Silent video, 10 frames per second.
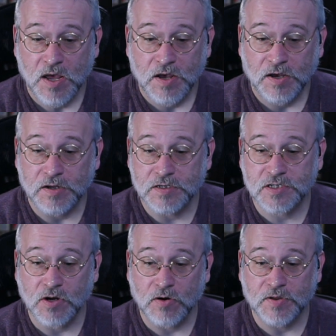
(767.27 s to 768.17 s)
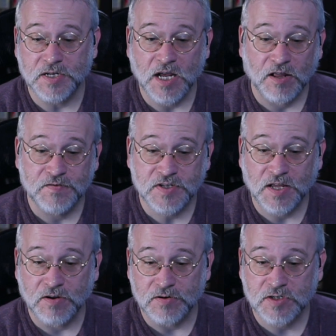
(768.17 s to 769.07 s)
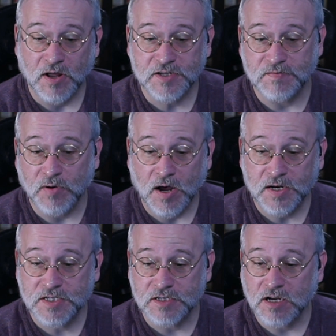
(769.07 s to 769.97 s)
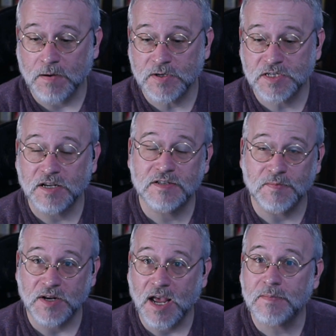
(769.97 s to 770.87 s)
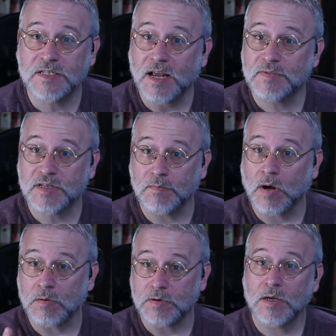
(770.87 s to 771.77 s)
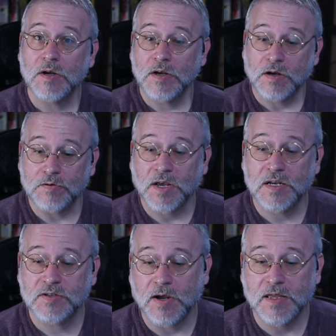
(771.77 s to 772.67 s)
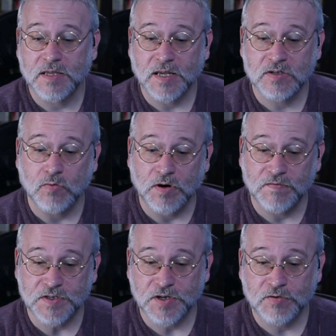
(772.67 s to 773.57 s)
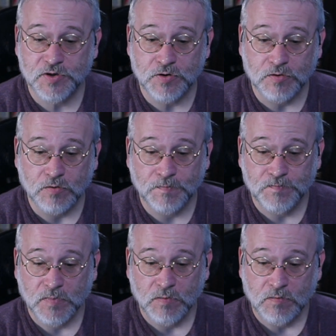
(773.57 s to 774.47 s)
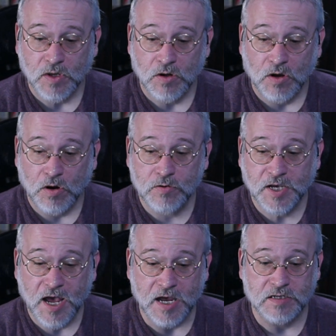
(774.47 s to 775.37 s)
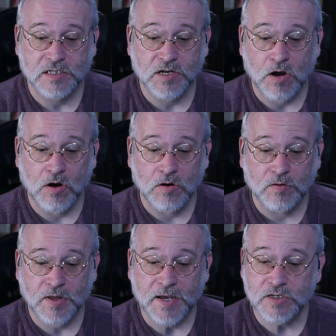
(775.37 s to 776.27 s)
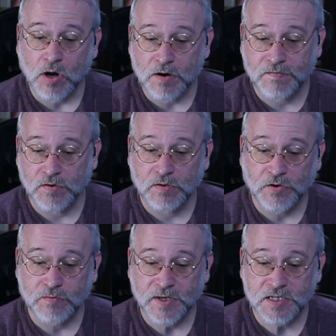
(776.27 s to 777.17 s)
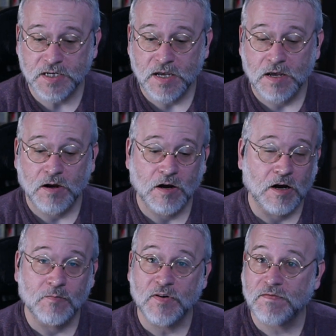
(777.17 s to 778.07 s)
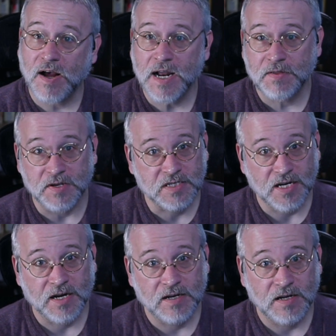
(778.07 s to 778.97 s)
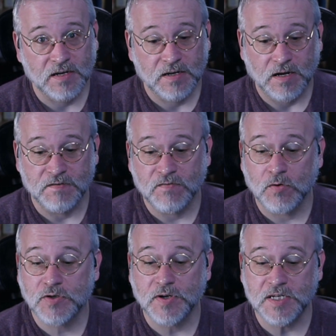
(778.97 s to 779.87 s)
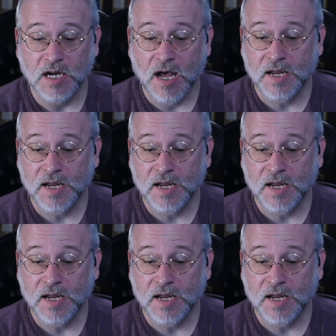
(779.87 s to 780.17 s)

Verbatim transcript: and so the Deliv said there's lots of bodies, and Thomas gives him a name. His name's Sabon. Okay, so I think that's one of his inner circle. Okay, so they talk for a little bit. Um, we find out that Senka unfortunately died